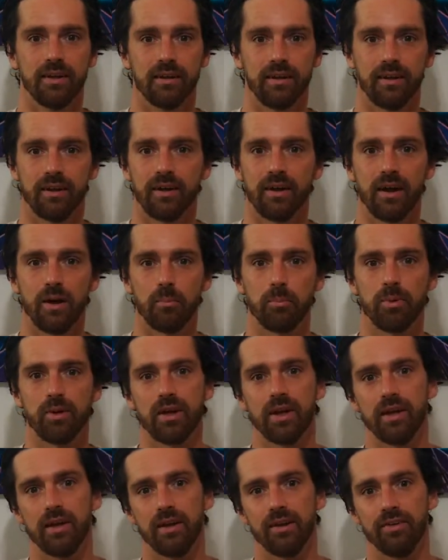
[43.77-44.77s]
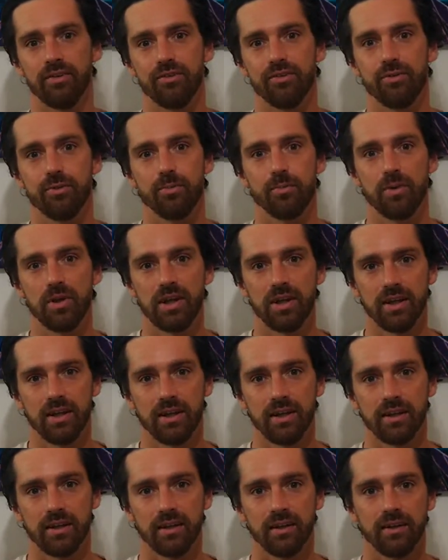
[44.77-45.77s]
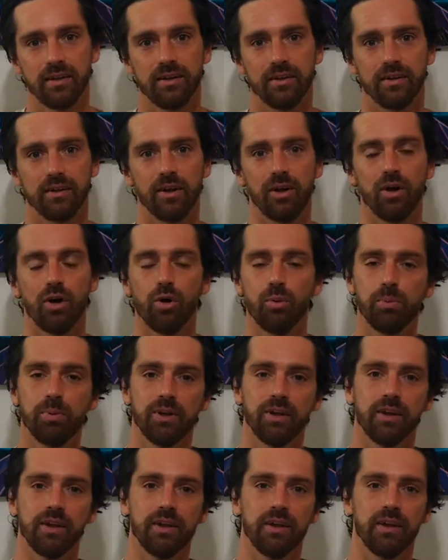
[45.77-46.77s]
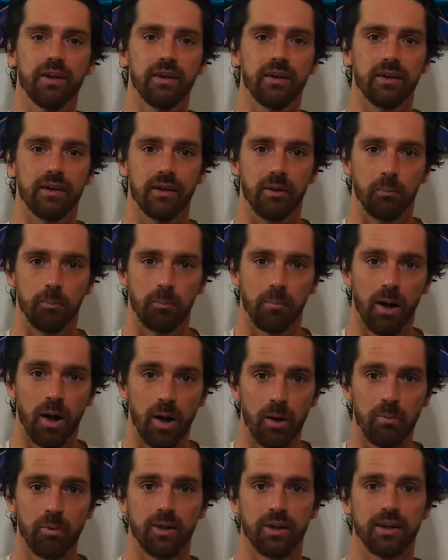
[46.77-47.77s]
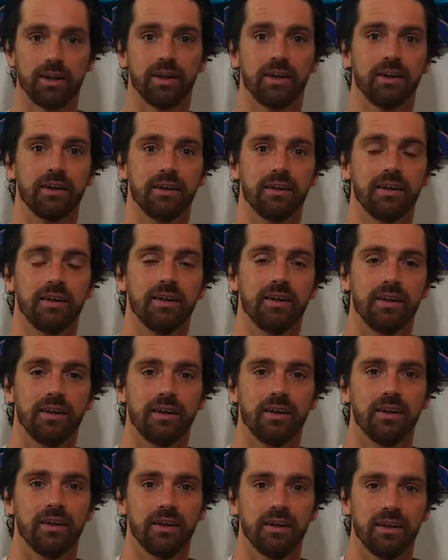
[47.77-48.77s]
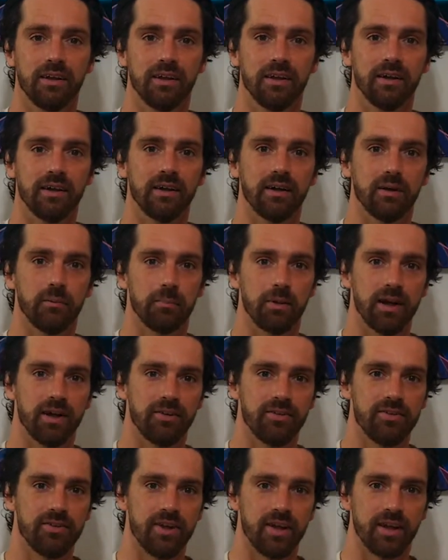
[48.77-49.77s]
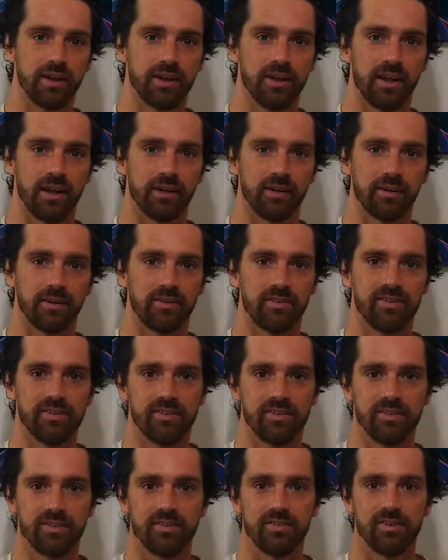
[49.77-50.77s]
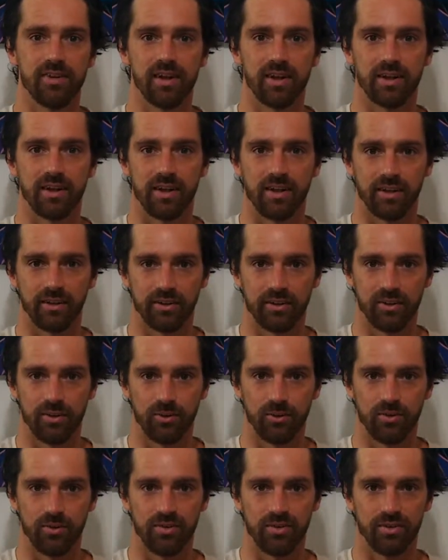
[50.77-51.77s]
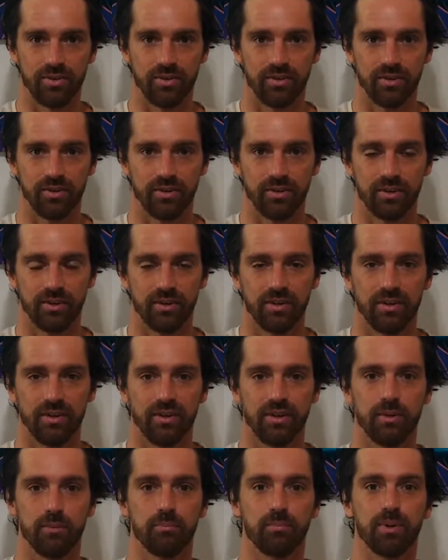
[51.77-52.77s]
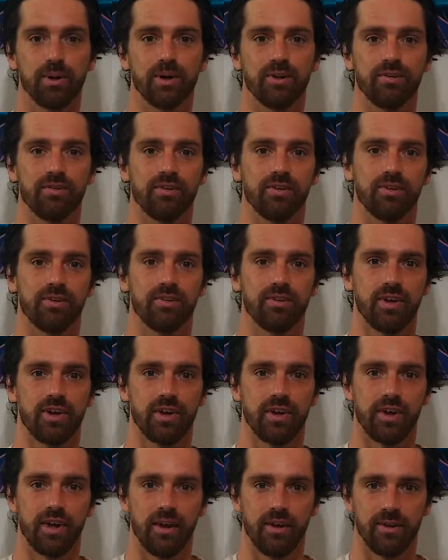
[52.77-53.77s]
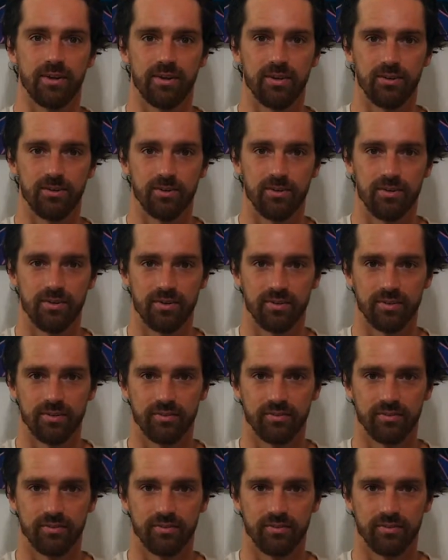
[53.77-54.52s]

getting up and speaking openly in public about psychedelics, psychedelic use, personal psychedelic use.